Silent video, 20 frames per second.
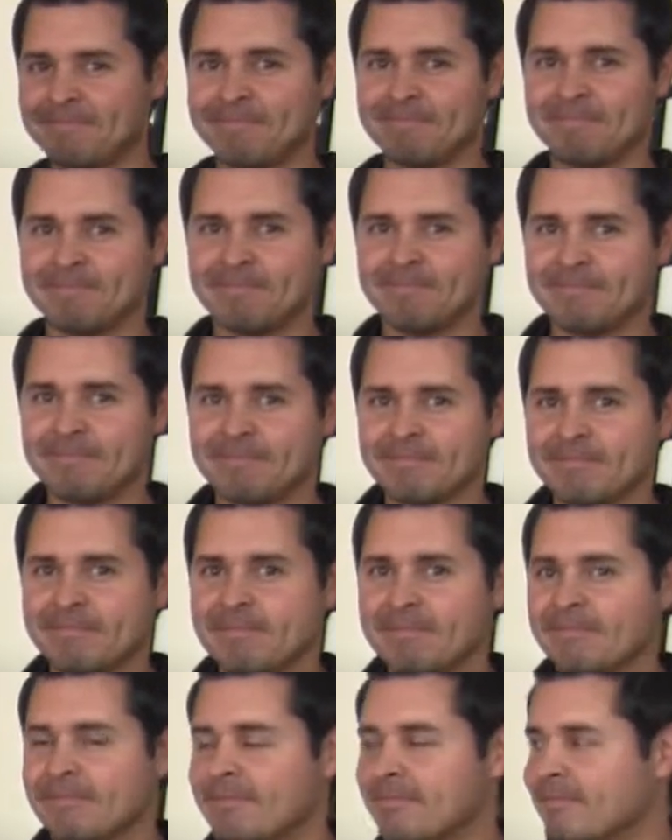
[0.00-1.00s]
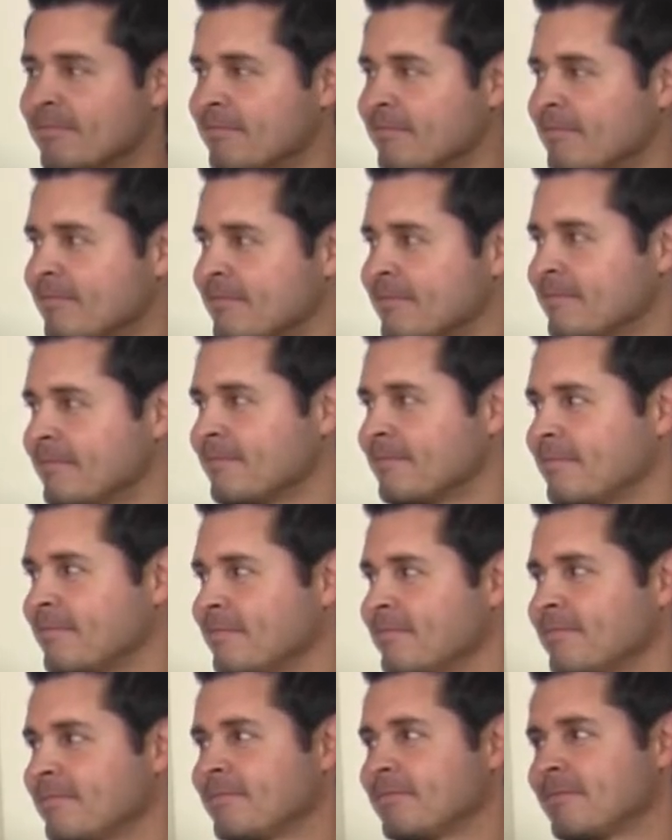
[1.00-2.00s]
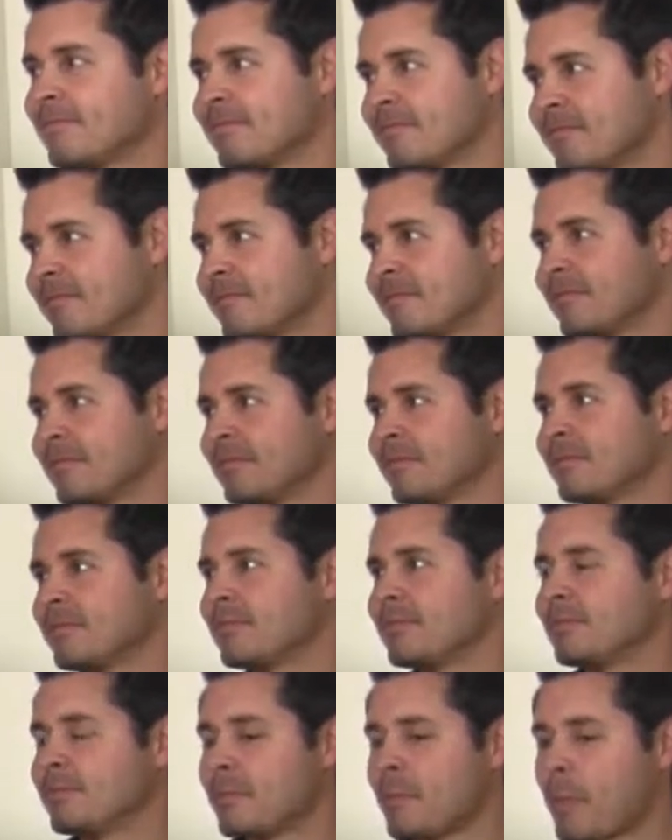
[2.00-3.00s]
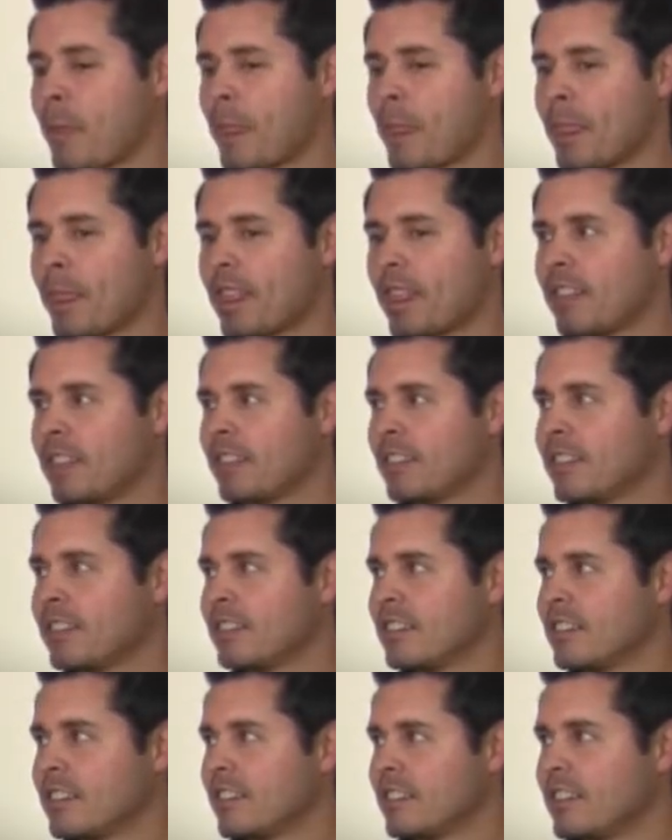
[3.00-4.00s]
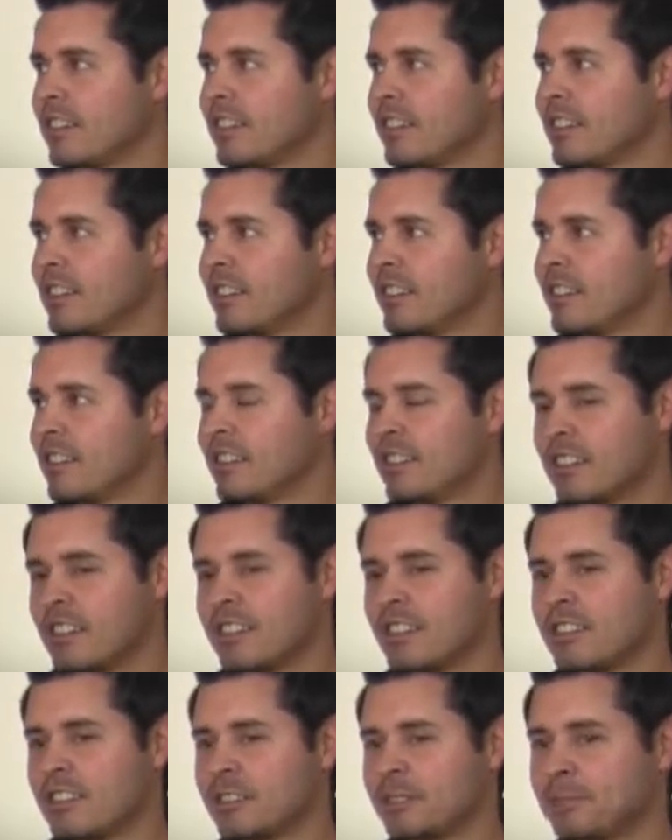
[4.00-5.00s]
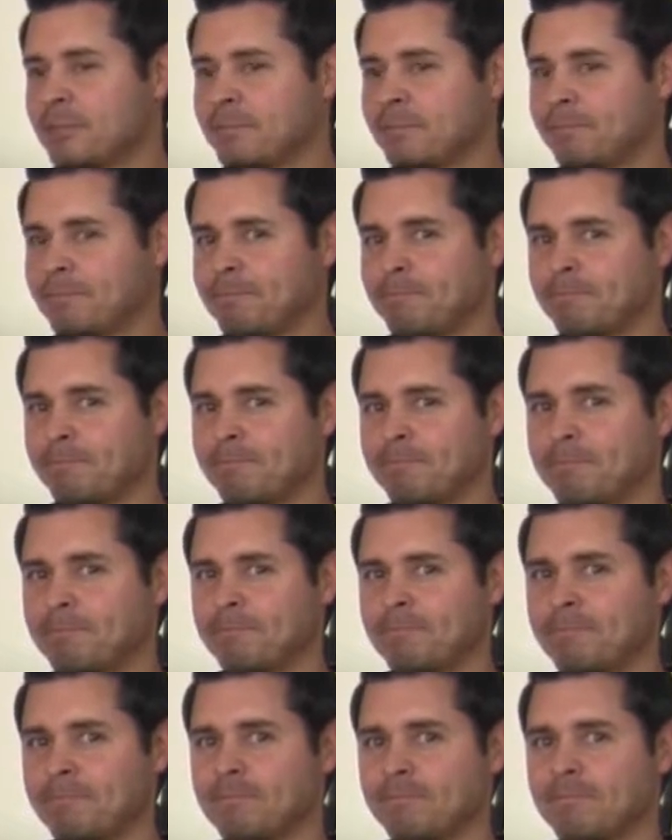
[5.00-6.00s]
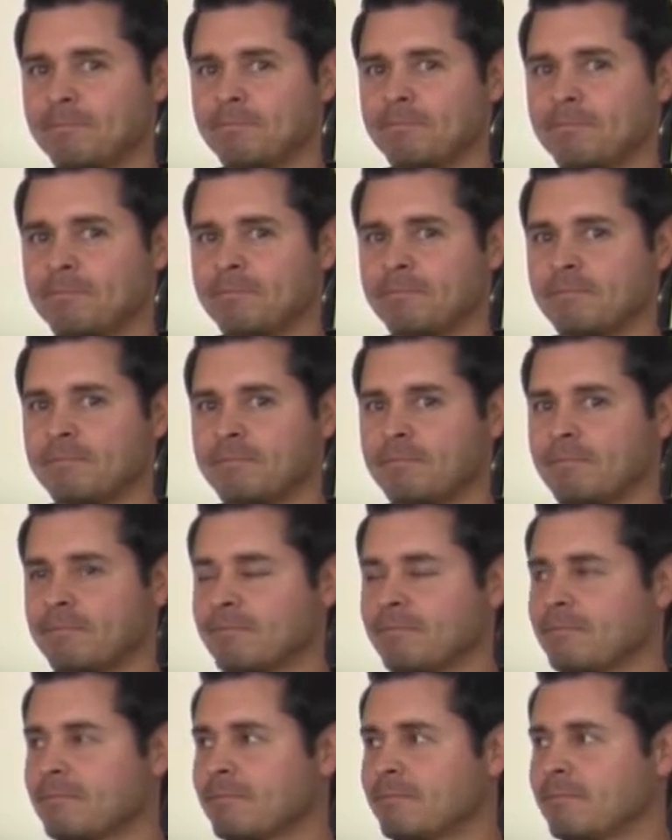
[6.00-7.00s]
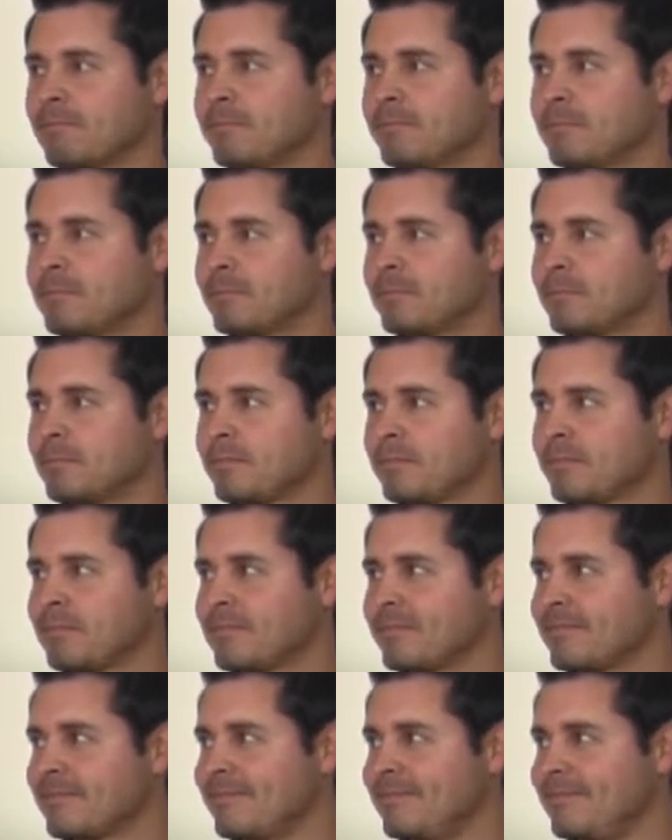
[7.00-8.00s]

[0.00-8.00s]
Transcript: (silent)